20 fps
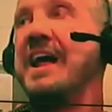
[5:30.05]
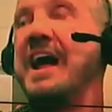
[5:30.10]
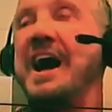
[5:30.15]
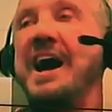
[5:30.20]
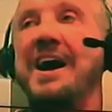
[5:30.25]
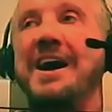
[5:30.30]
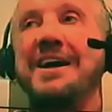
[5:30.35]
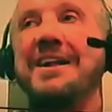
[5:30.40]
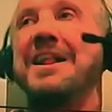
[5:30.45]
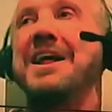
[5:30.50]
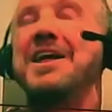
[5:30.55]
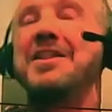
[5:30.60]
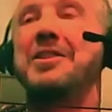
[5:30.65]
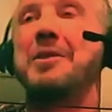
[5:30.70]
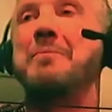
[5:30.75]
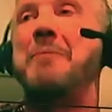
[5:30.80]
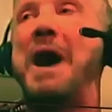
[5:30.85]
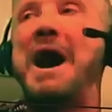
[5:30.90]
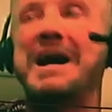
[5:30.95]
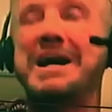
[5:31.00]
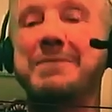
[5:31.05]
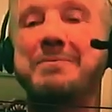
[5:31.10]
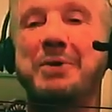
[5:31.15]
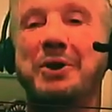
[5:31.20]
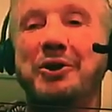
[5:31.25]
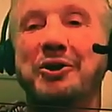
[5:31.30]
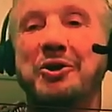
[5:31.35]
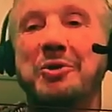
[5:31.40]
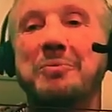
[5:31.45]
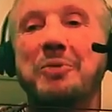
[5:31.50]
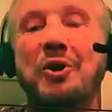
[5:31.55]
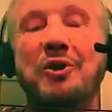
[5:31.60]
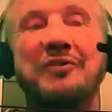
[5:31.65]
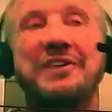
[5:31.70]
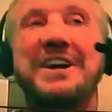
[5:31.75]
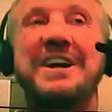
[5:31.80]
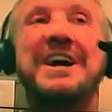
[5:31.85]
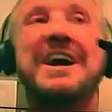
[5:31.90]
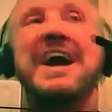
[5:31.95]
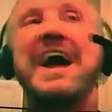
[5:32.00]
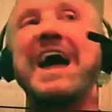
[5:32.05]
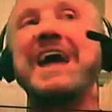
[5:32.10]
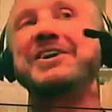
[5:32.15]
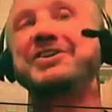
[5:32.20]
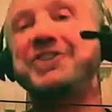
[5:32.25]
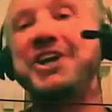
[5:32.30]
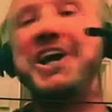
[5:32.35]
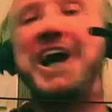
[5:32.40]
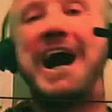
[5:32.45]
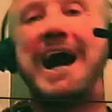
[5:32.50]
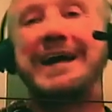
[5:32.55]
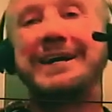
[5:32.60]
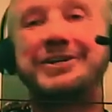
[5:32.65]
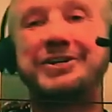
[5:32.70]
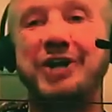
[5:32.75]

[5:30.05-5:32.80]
the bodybuilder movie and G.I.